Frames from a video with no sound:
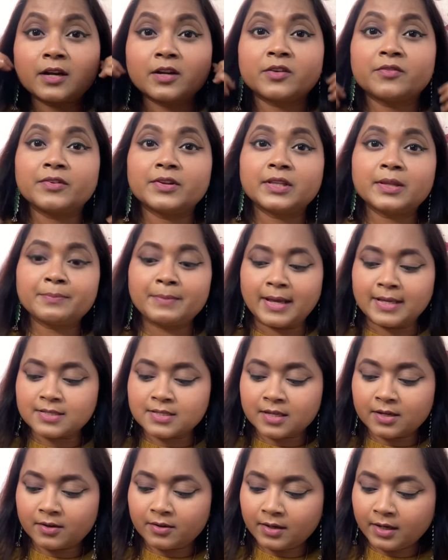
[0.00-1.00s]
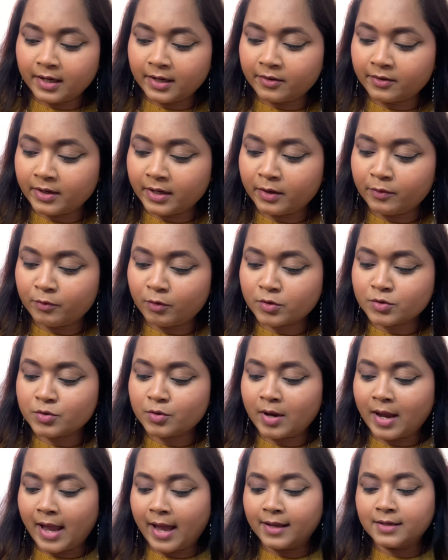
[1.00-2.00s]
with the mascara, I really want to
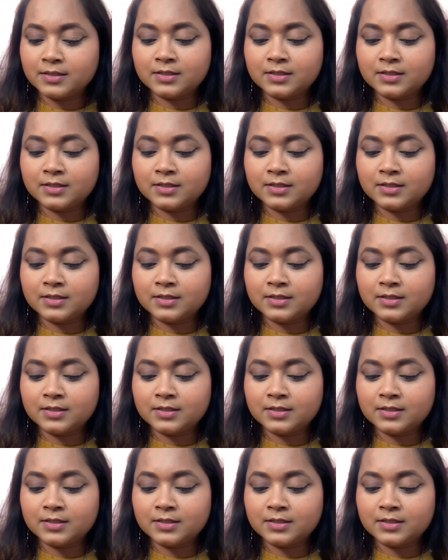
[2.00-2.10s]
add